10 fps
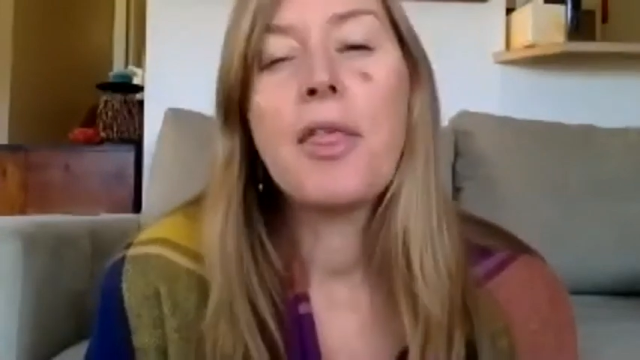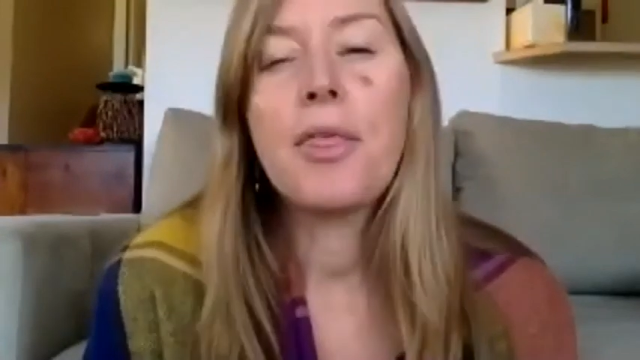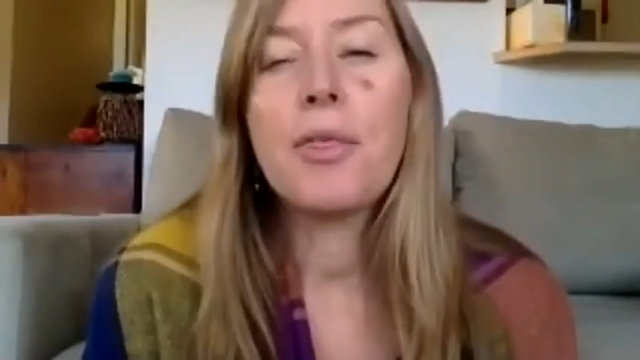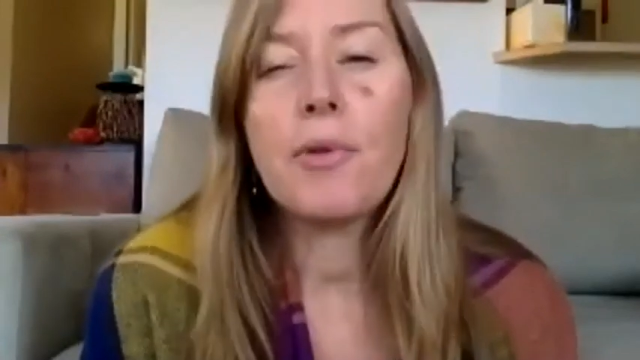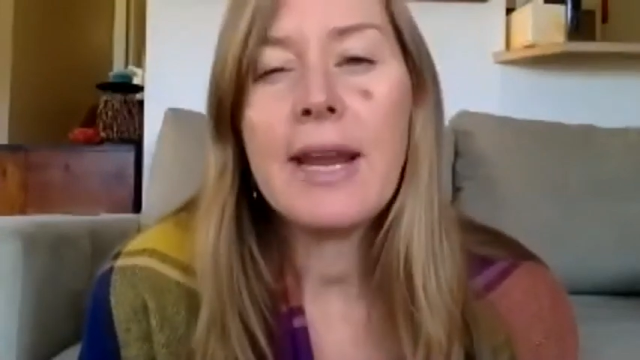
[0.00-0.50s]

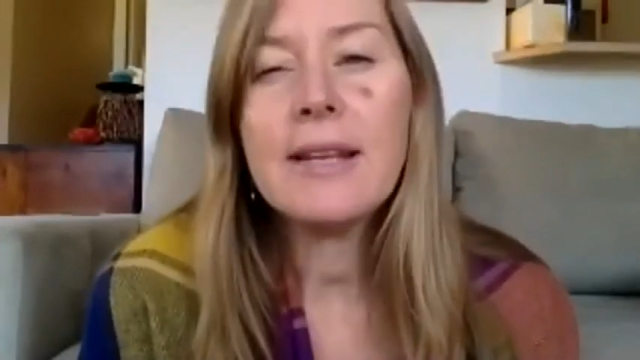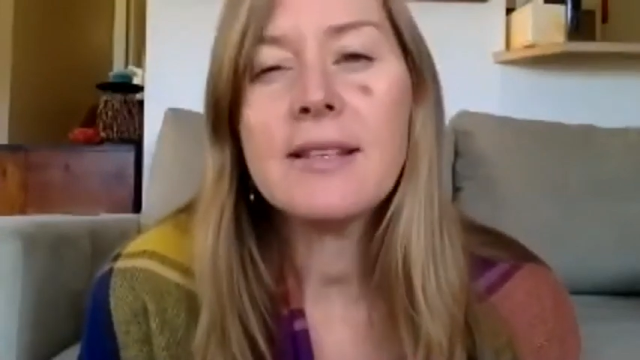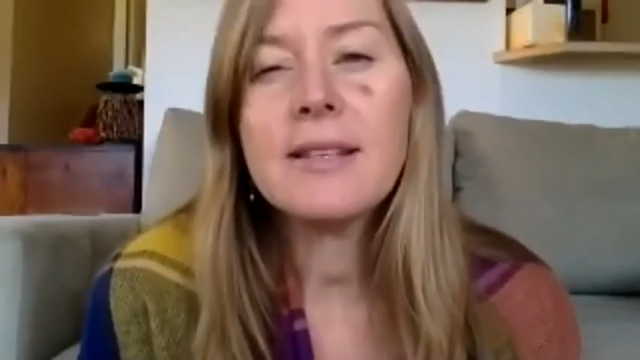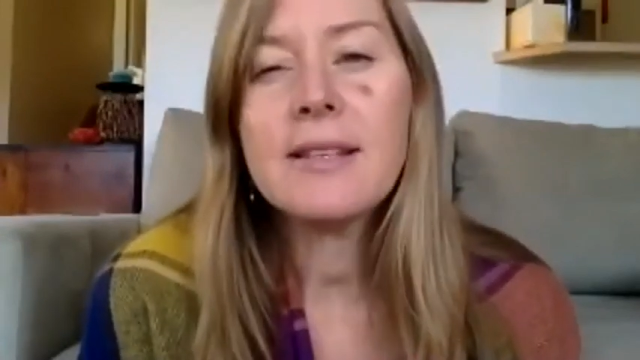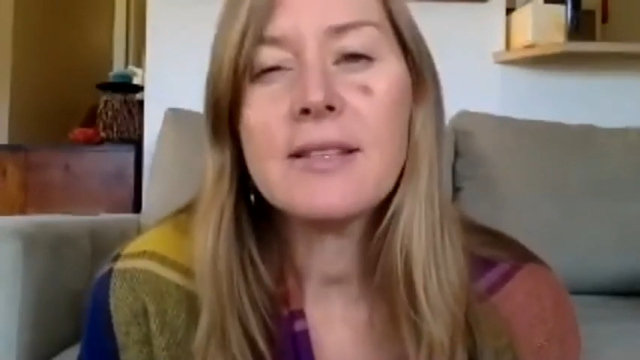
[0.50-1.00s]

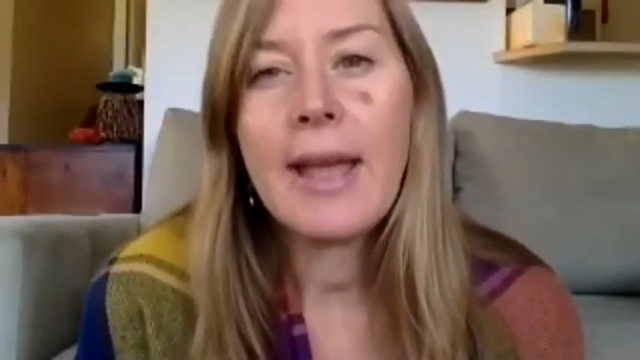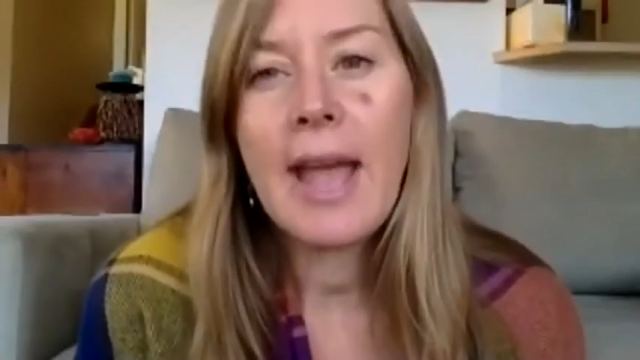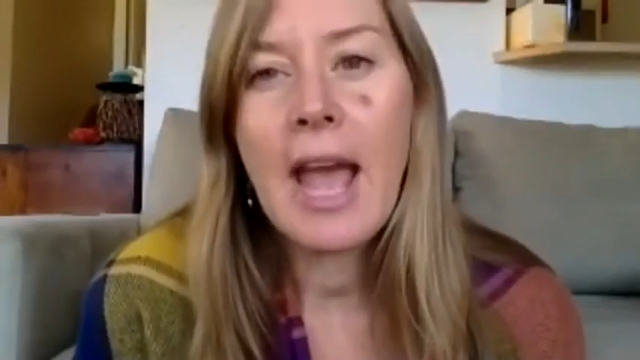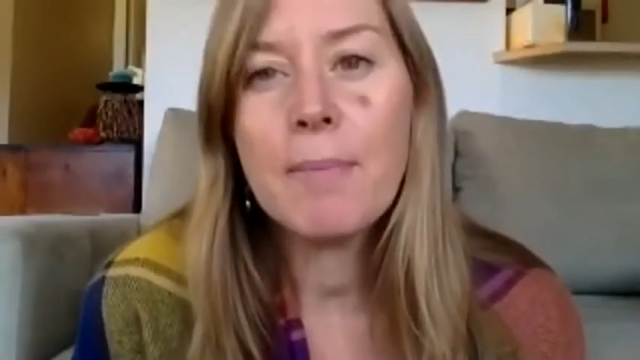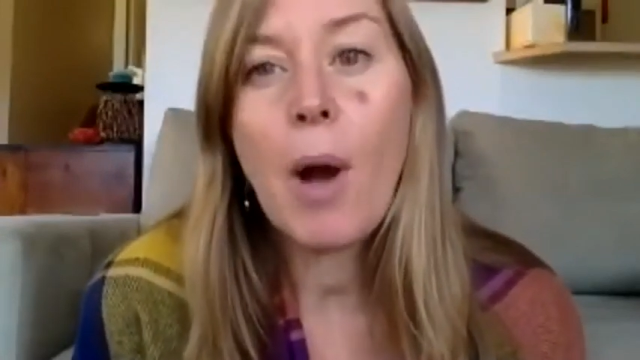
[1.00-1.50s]

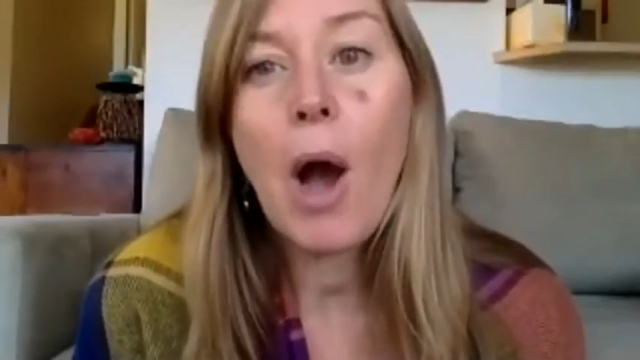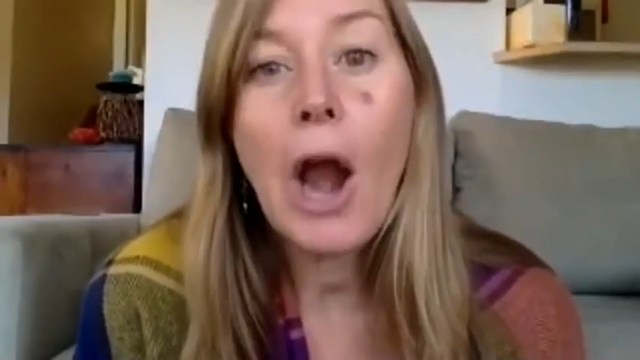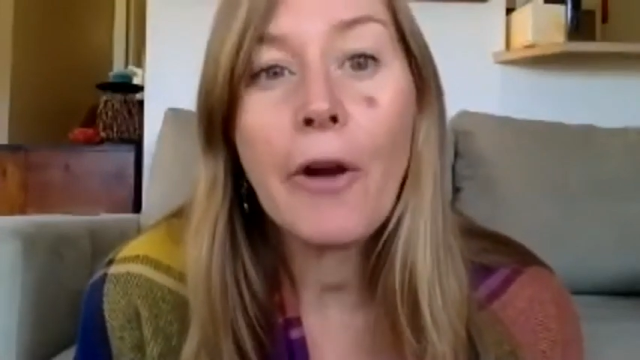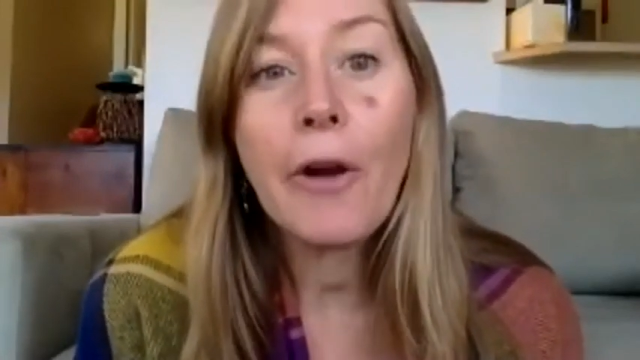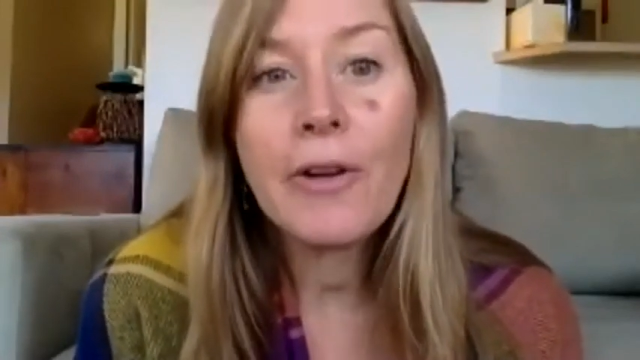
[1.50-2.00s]

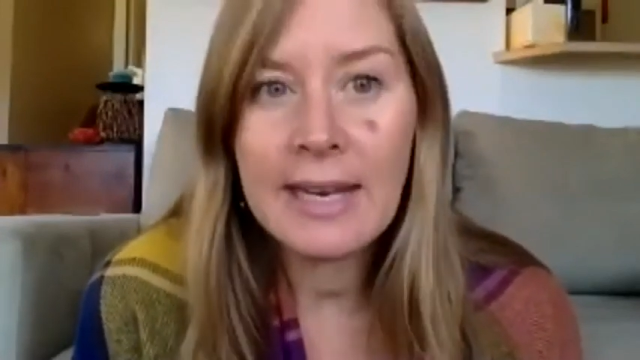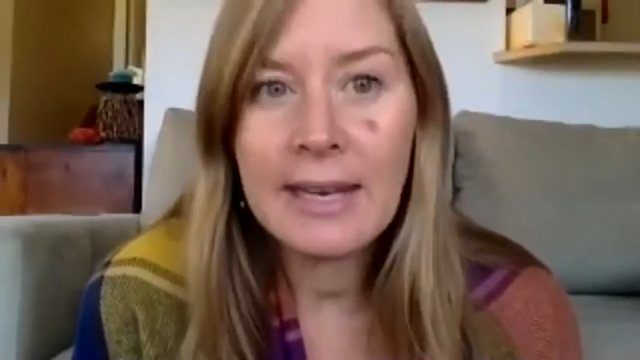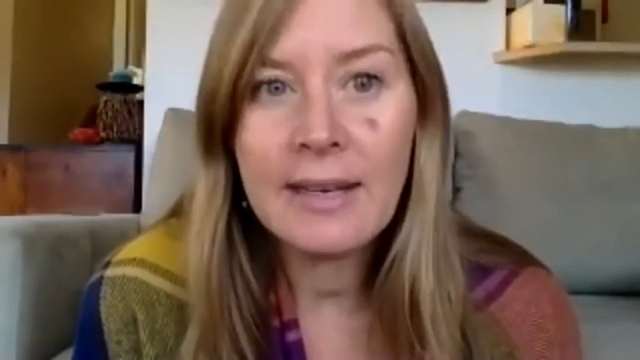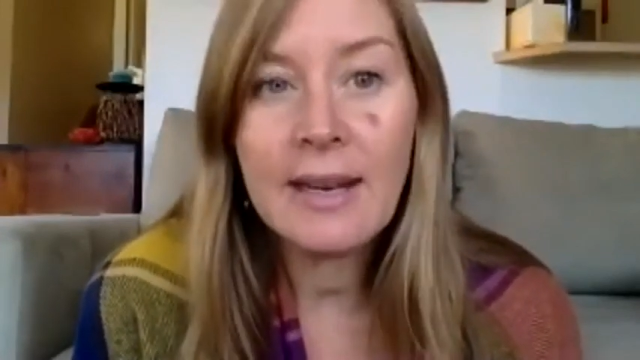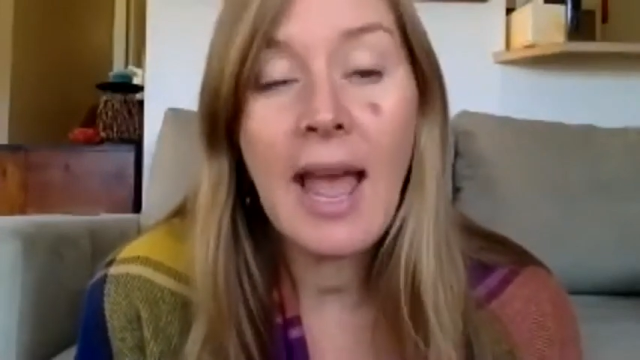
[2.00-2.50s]

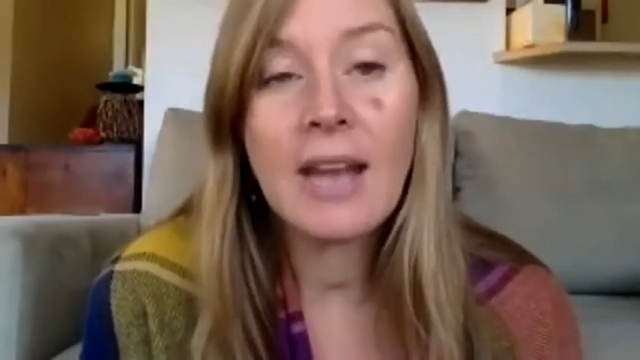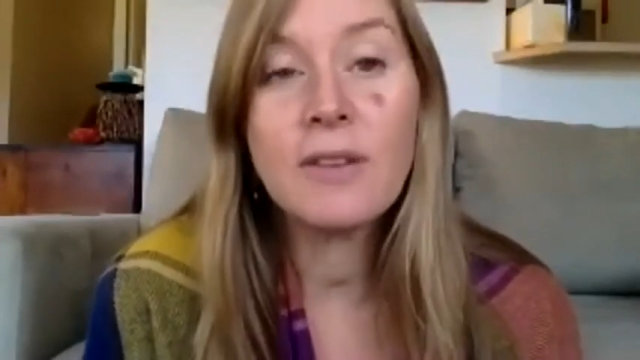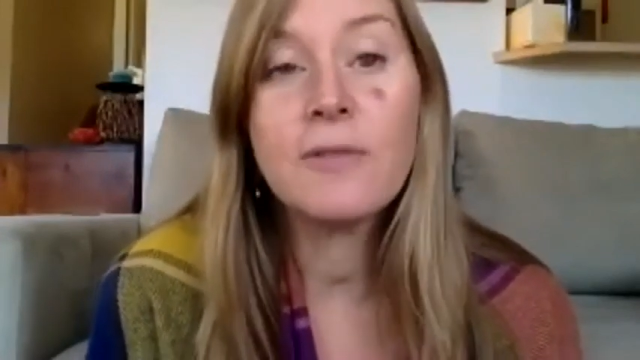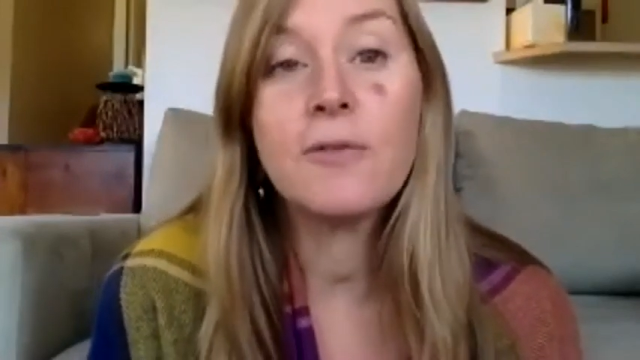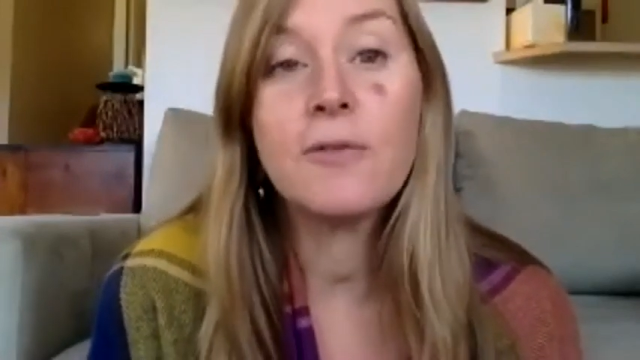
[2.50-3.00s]
3-cyanpyridine, and
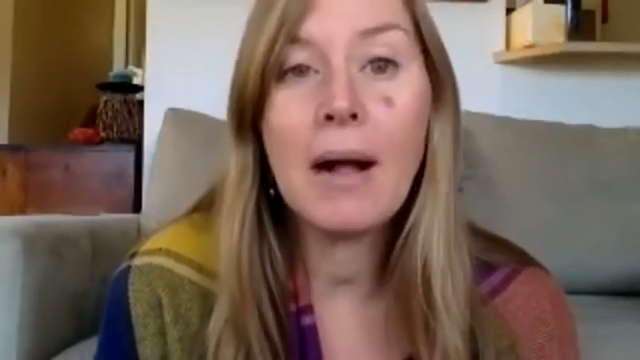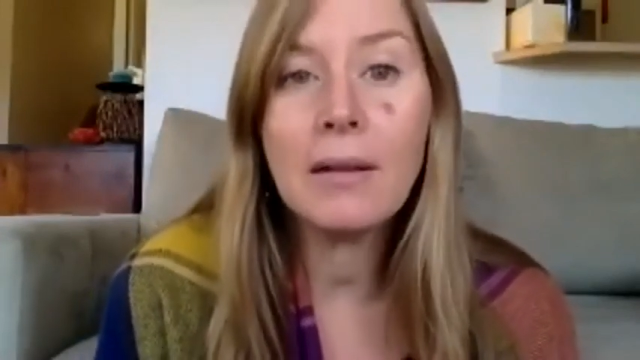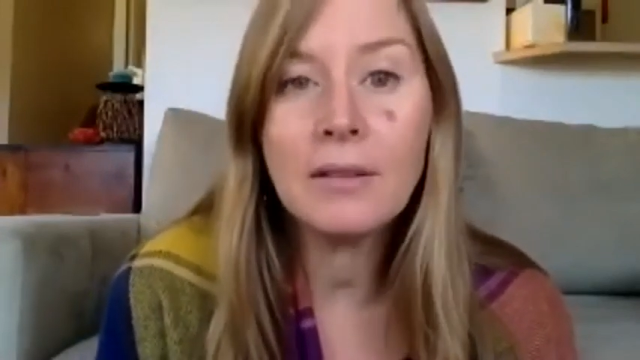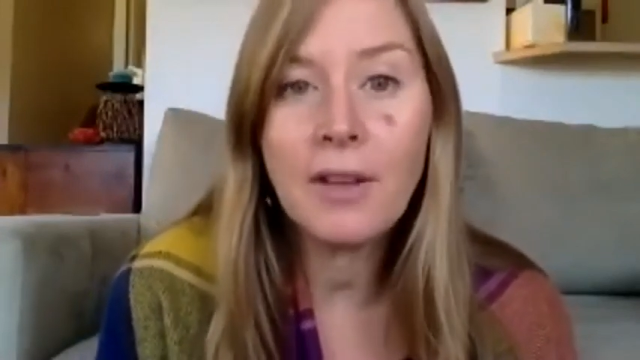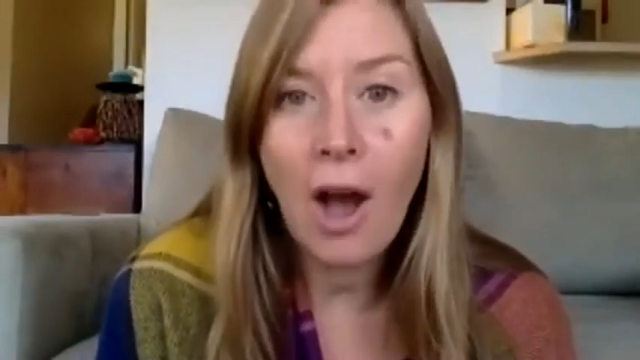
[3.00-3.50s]

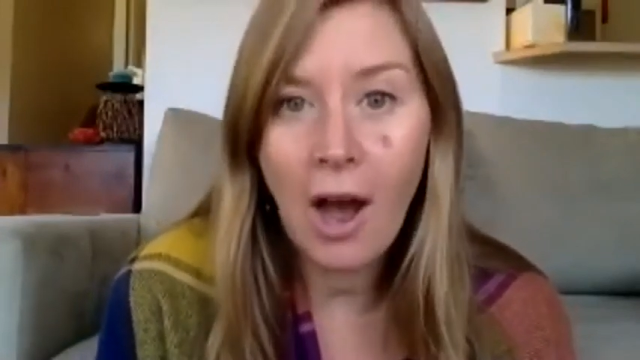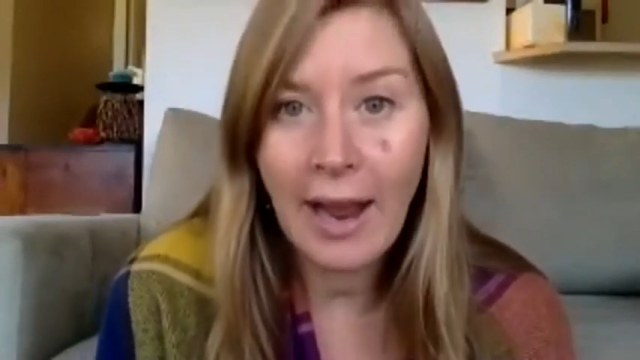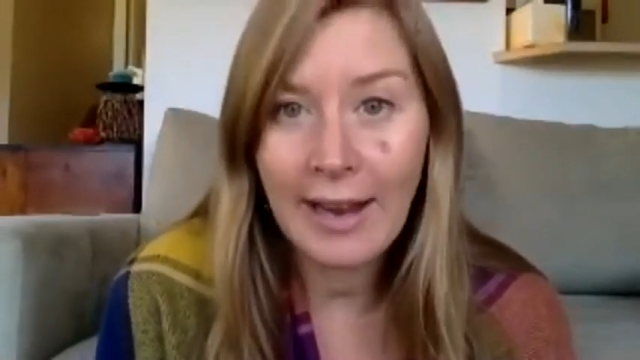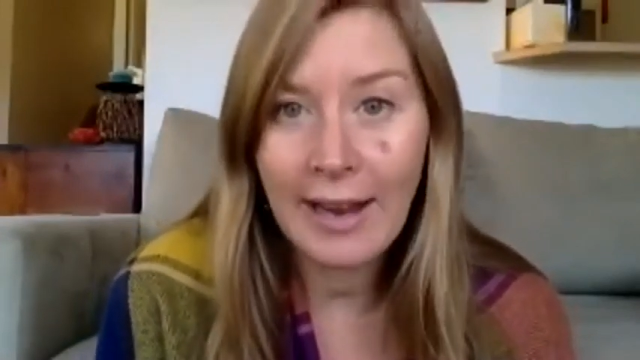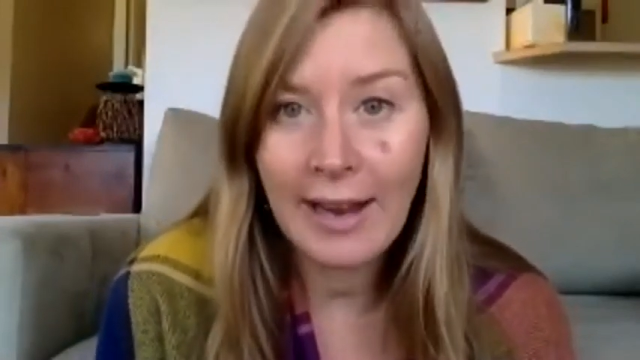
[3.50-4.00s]

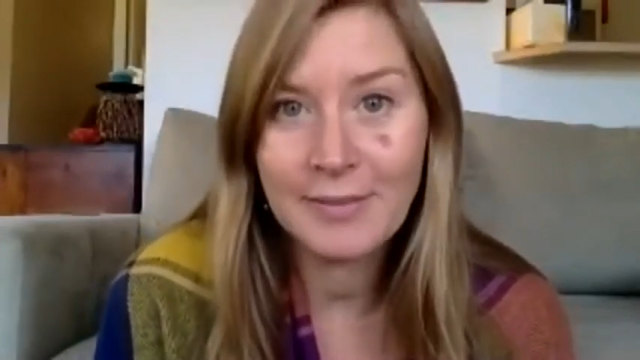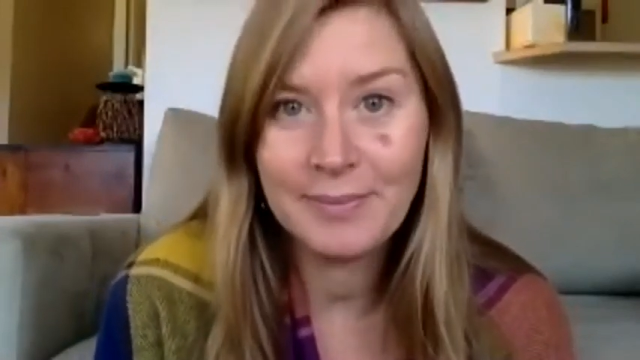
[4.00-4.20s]
formaldehyde.